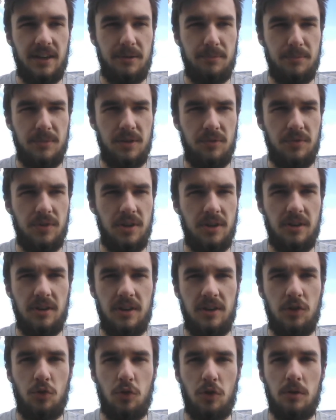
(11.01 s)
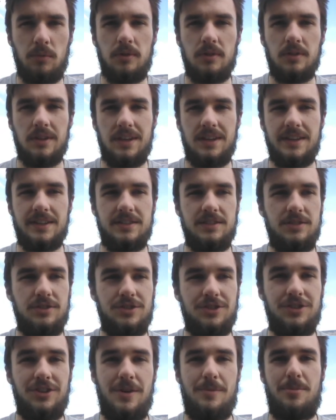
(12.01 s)
if you're a normal Linux
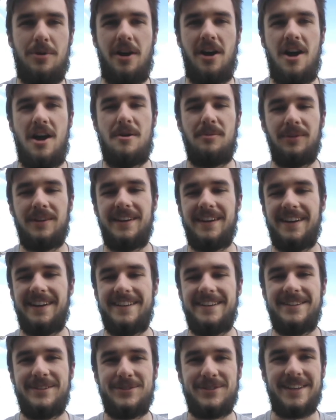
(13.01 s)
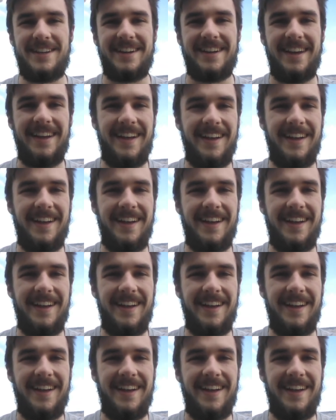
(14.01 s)
user, you're probably not using